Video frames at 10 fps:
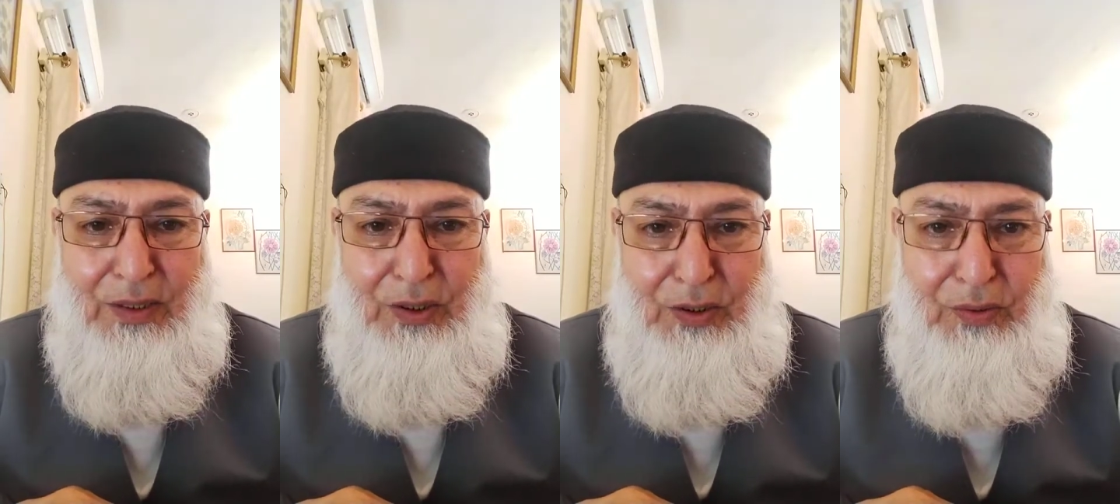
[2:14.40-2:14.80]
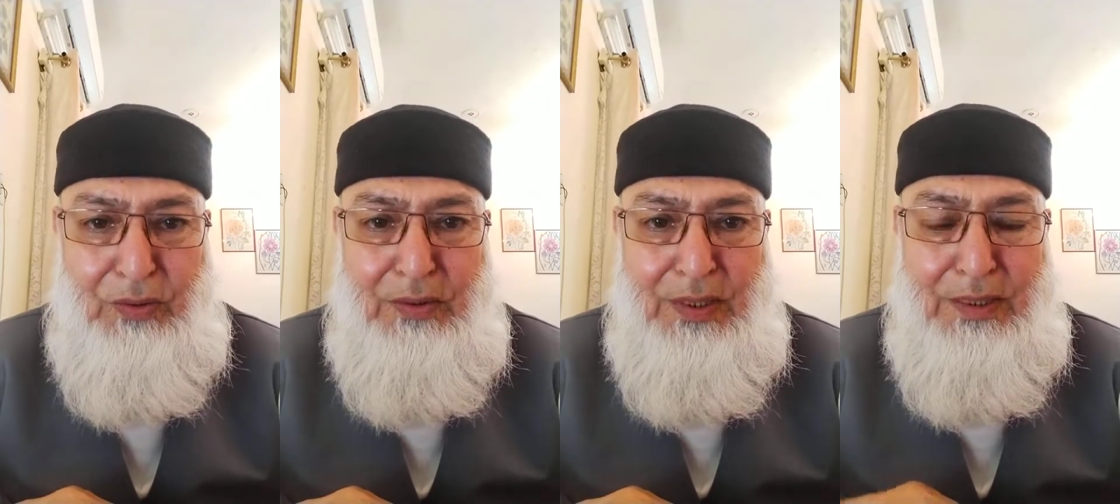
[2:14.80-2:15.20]

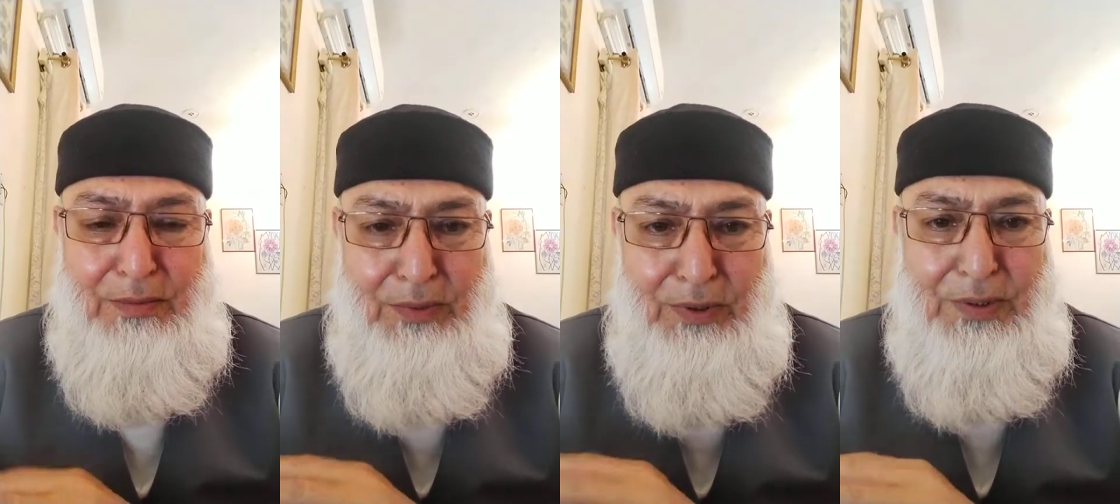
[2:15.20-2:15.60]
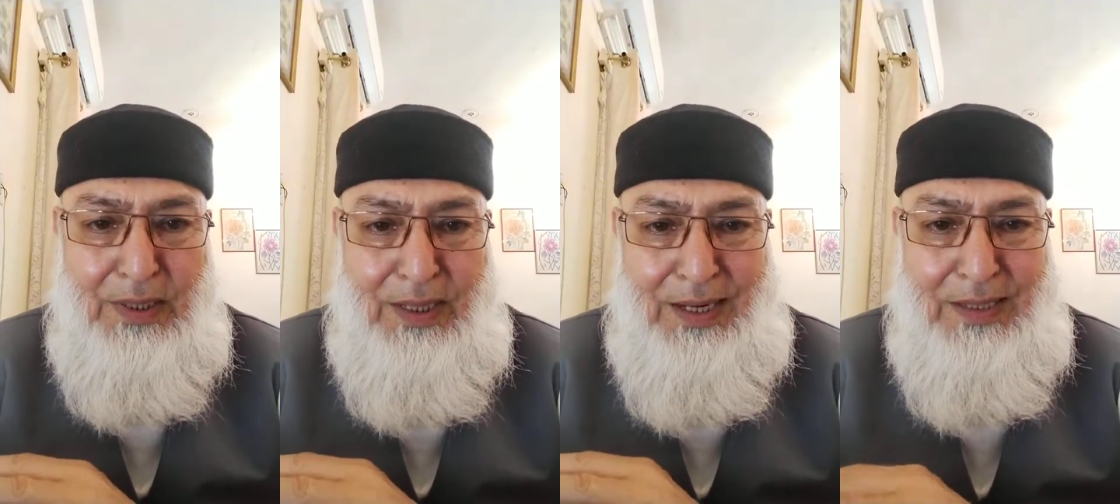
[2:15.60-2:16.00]
to, this
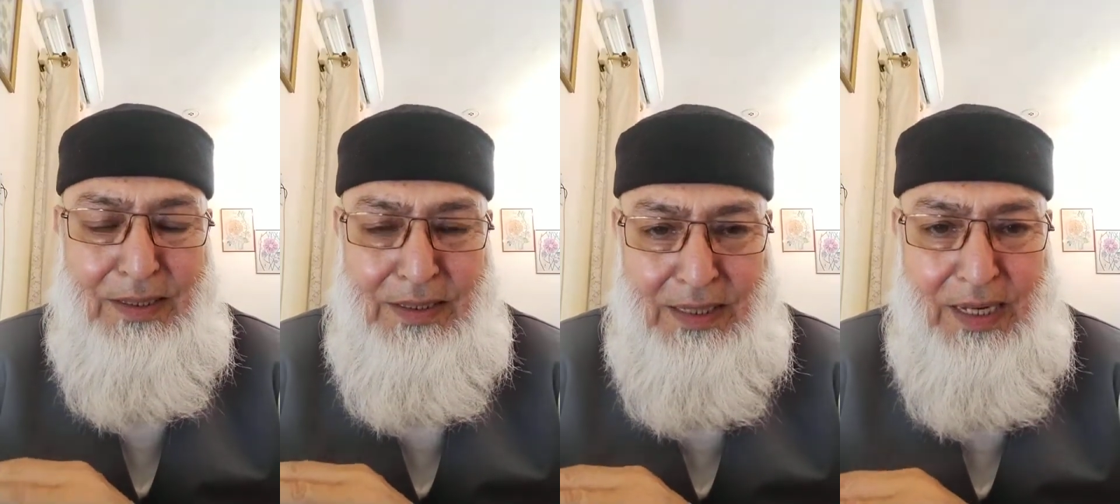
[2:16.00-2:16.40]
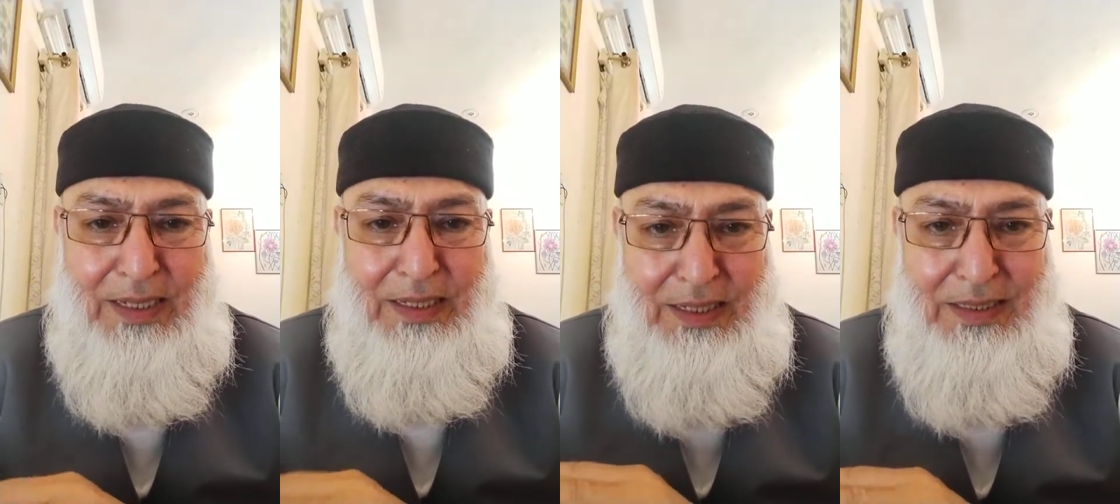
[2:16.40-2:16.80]
mutual
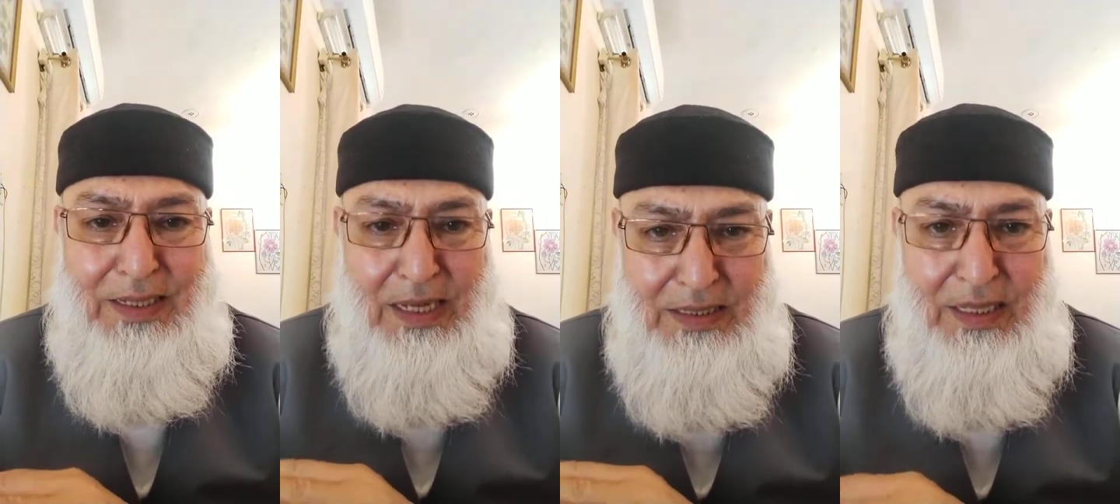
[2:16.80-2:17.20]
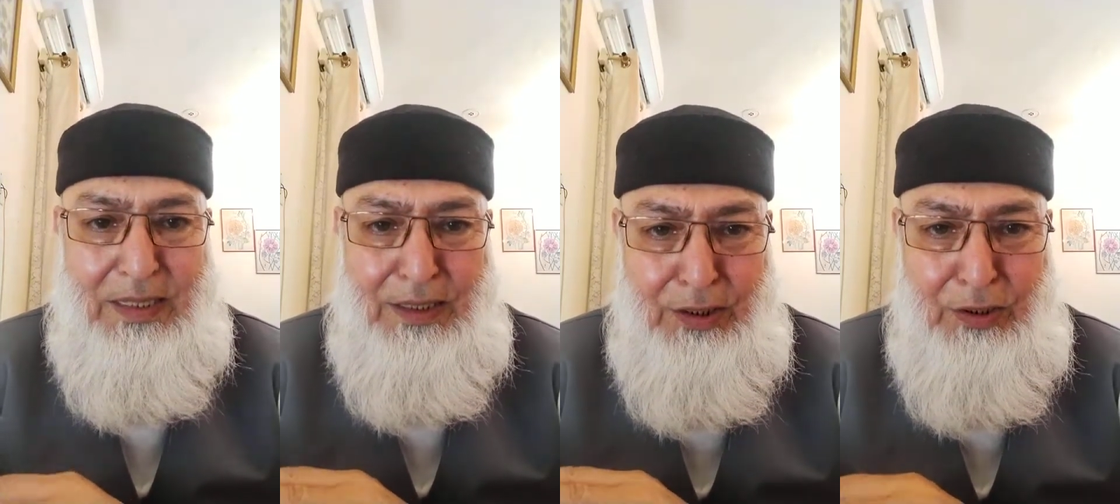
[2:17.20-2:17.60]
understanding is
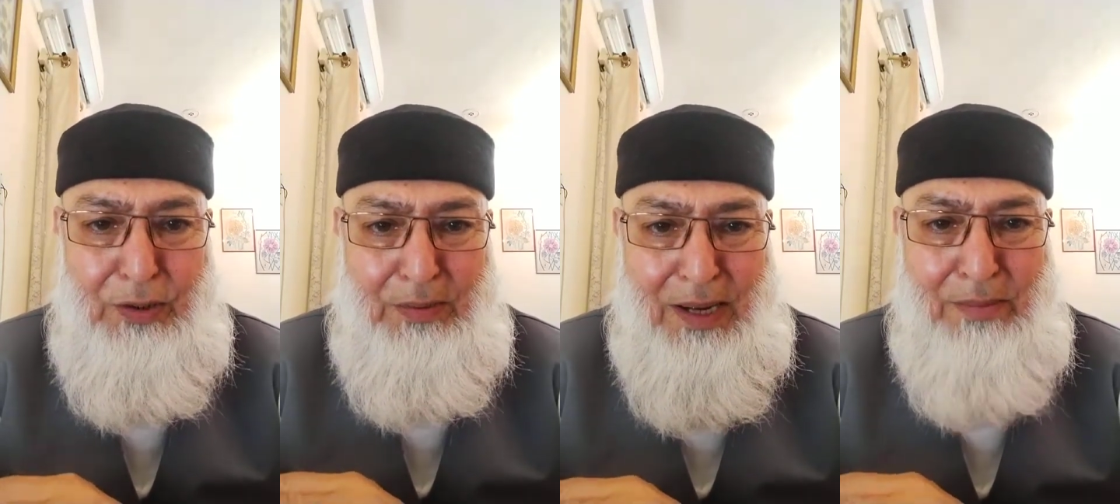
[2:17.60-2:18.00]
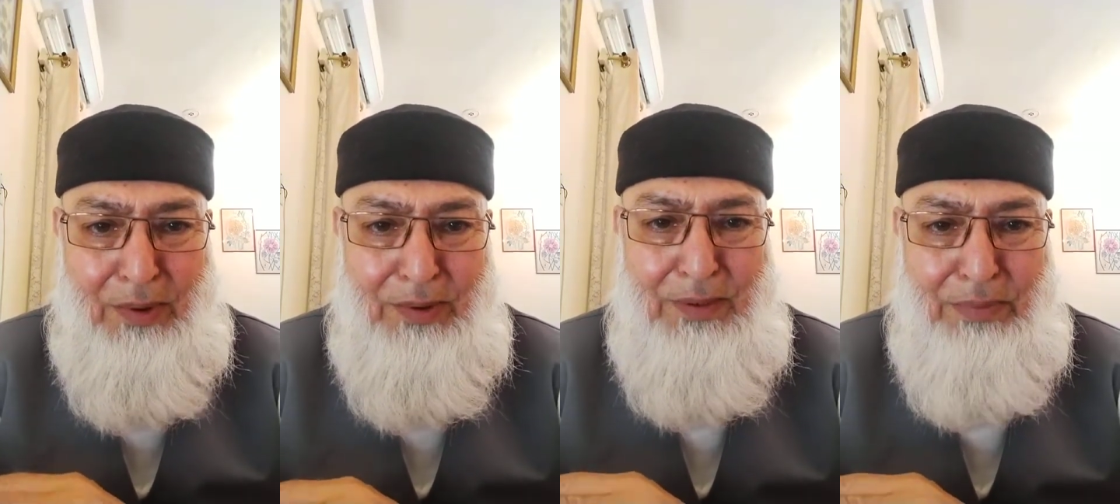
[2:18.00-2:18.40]
assented to by
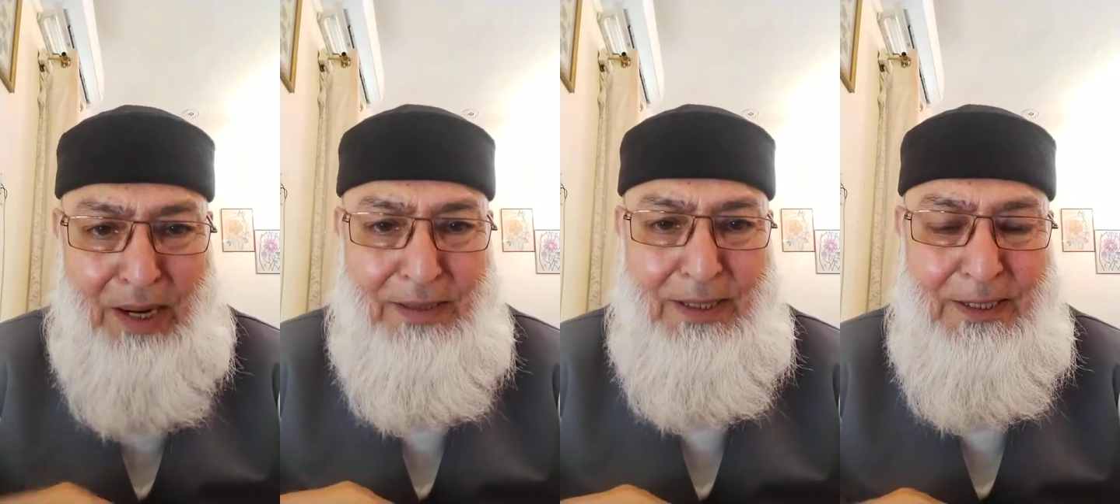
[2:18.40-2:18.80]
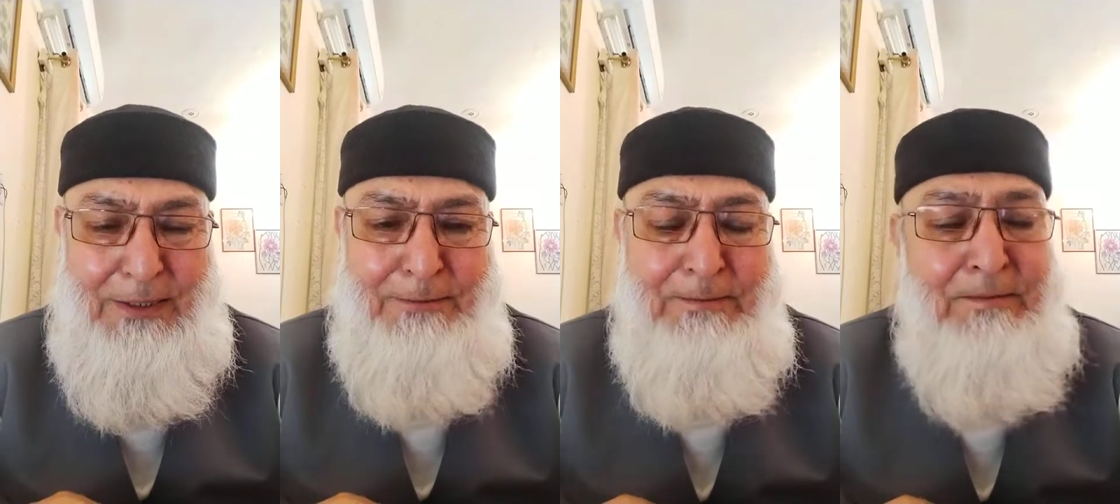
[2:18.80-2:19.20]
both the parties,
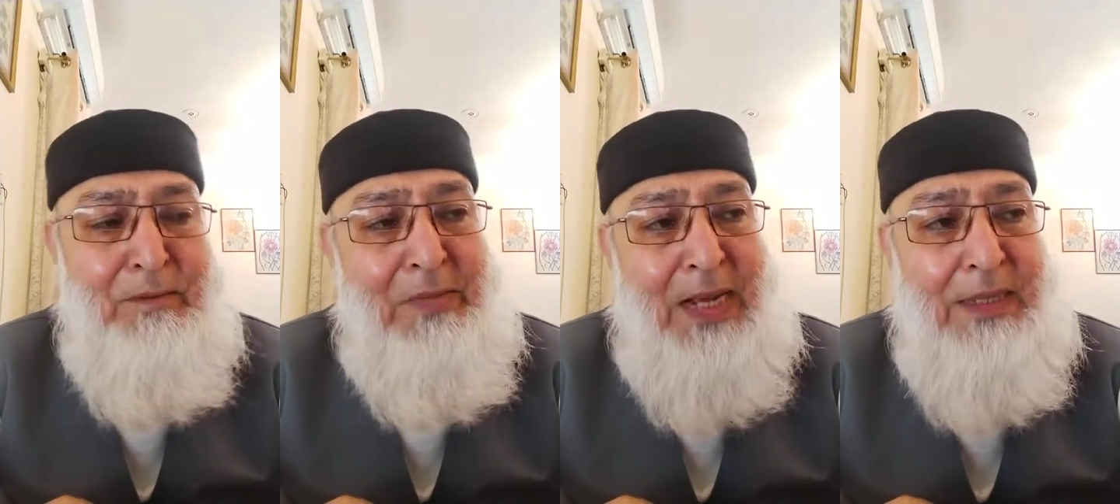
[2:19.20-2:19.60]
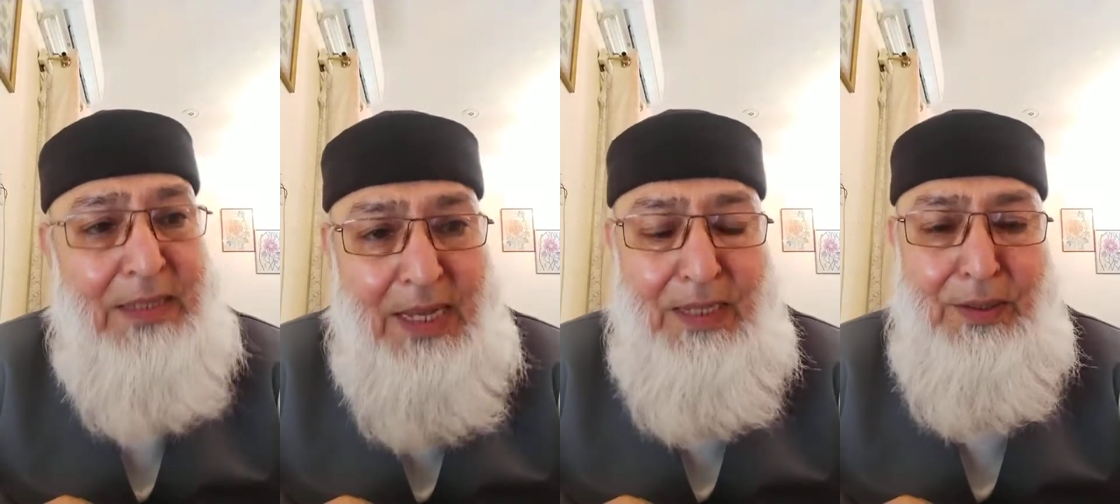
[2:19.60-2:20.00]

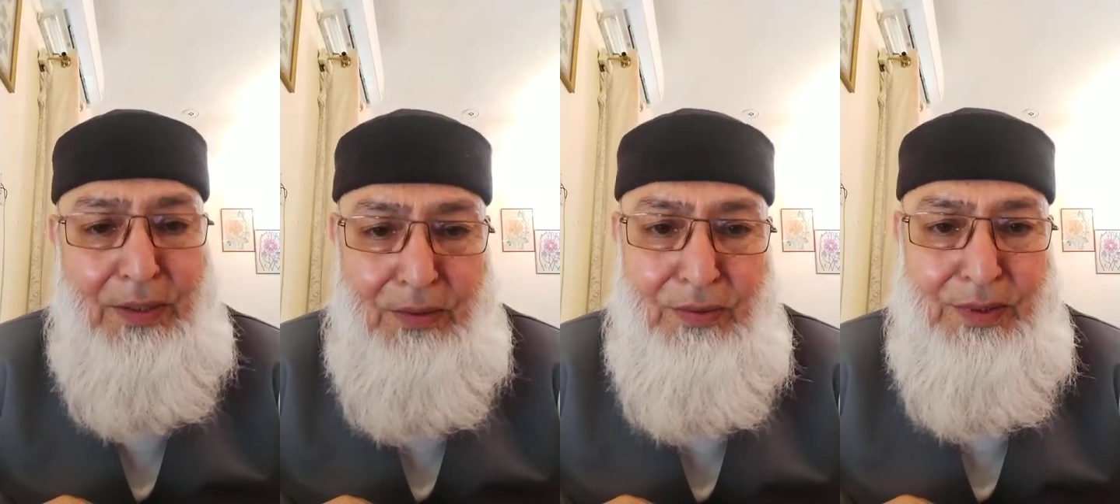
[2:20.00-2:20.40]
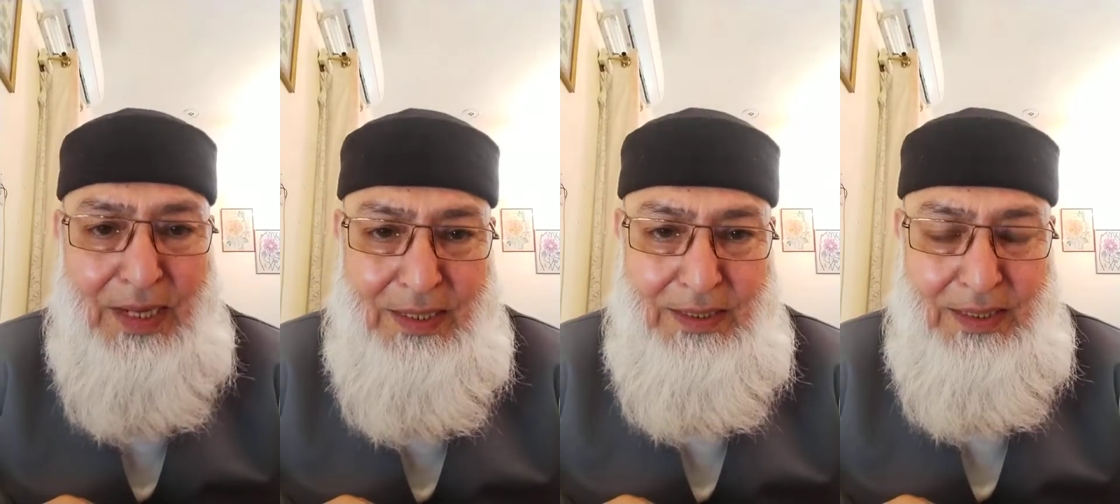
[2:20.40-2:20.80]
then the
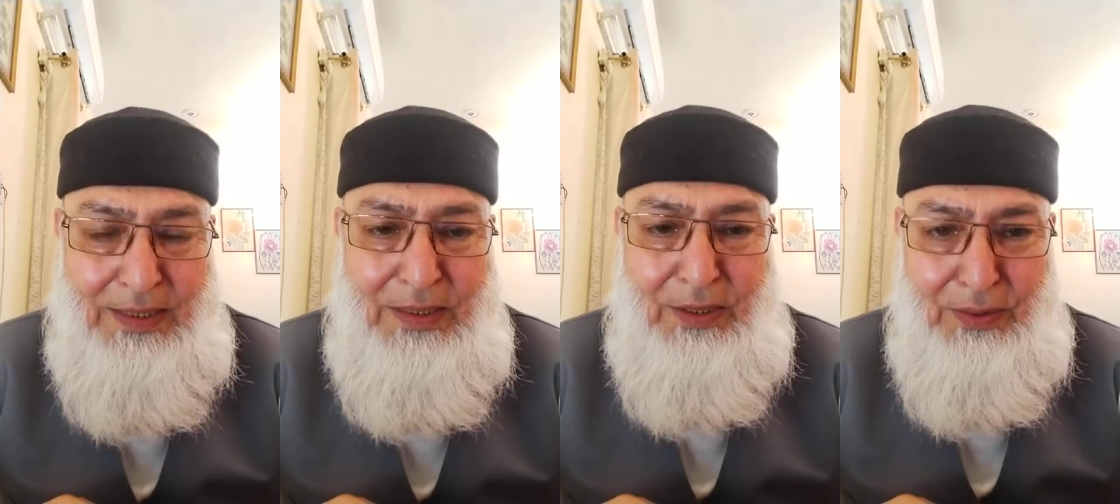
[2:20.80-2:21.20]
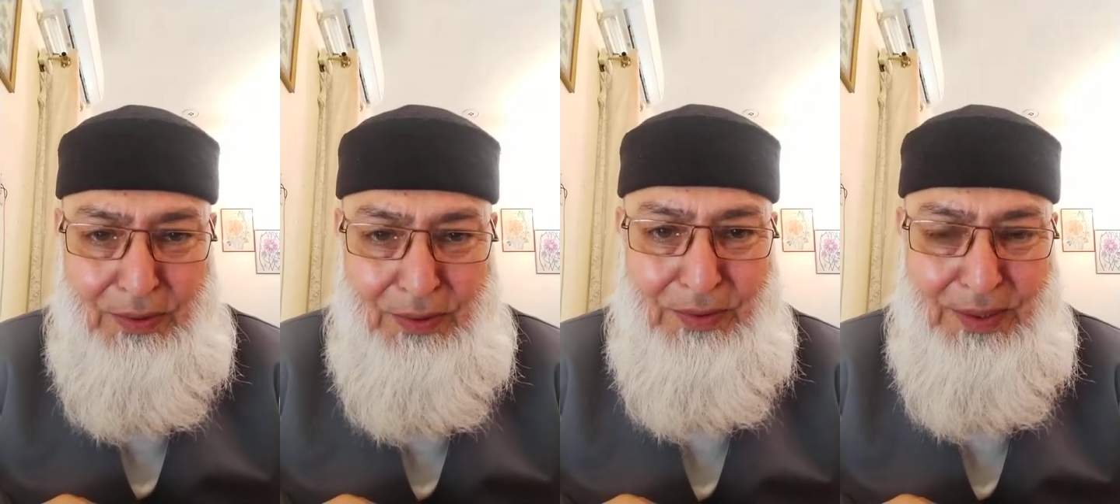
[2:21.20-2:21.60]
contract is
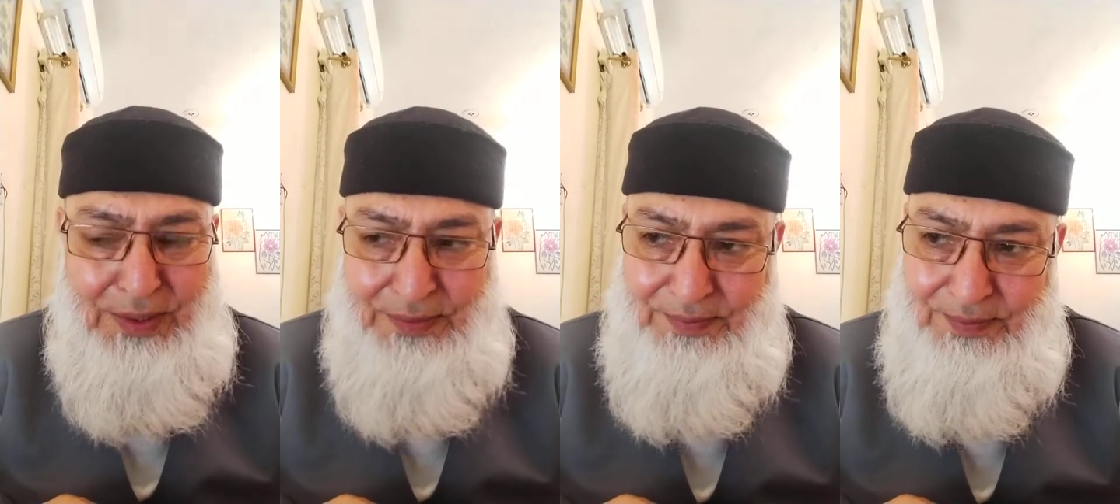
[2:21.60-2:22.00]
concluded.